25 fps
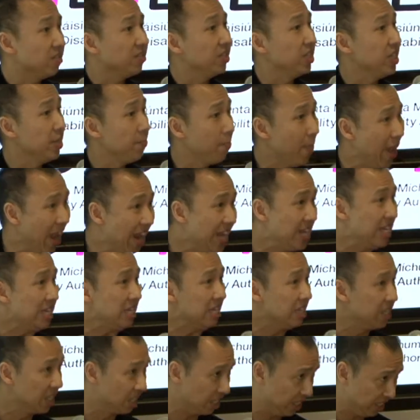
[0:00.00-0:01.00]
the
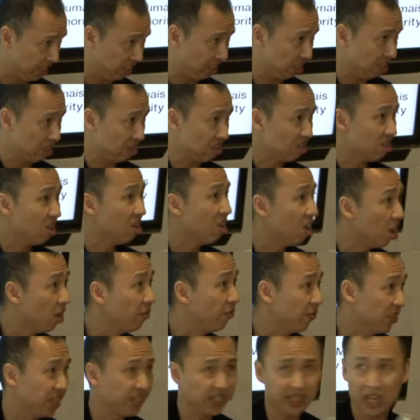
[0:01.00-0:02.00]
dependency
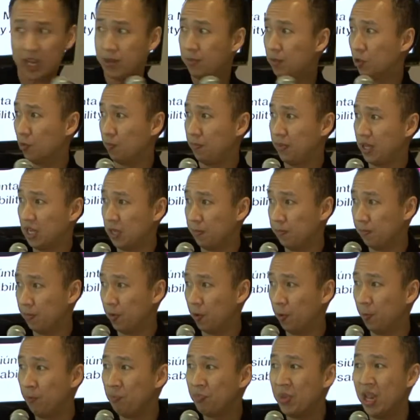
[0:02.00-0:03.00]
of disabled
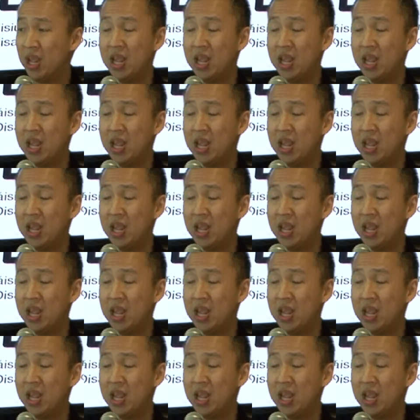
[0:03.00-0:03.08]
people.